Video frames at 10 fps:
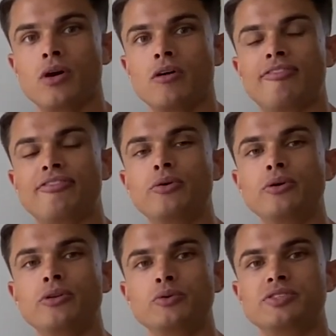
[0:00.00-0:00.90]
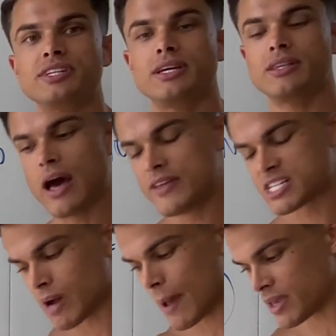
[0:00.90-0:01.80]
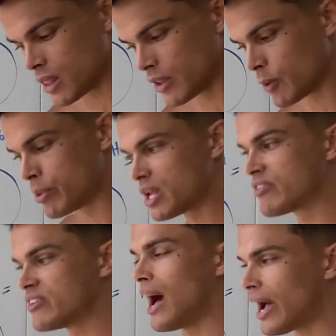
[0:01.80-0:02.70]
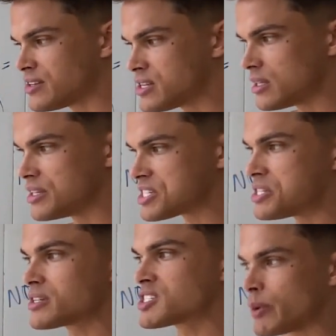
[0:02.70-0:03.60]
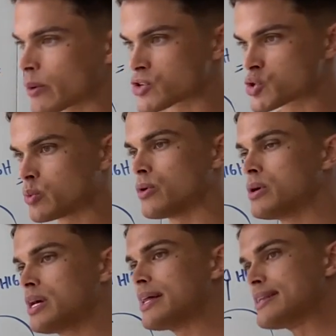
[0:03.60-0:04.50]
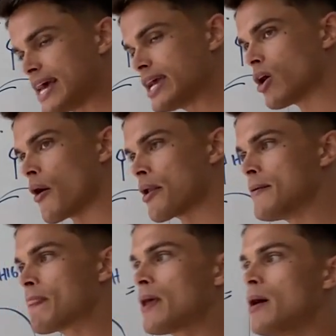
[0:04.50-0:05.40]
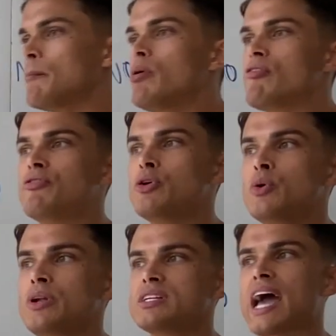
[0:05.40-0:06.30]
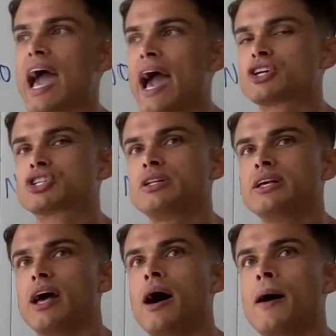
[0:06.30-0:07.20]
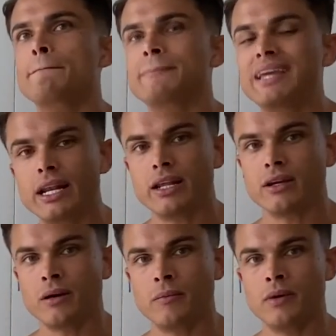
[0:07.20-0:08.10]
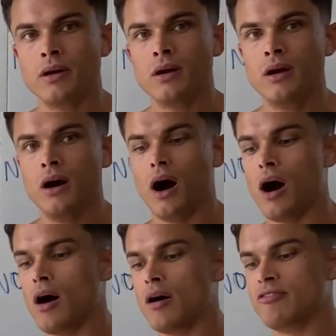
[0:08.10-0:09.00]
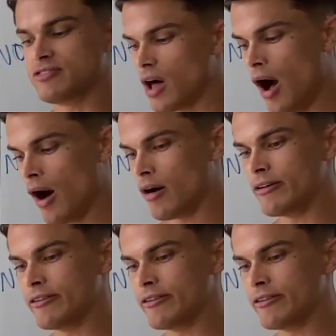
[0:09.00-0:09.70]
Food, you see, now this might be a little bit of an idealistic spiritual take on it, but food is actually a medium of love,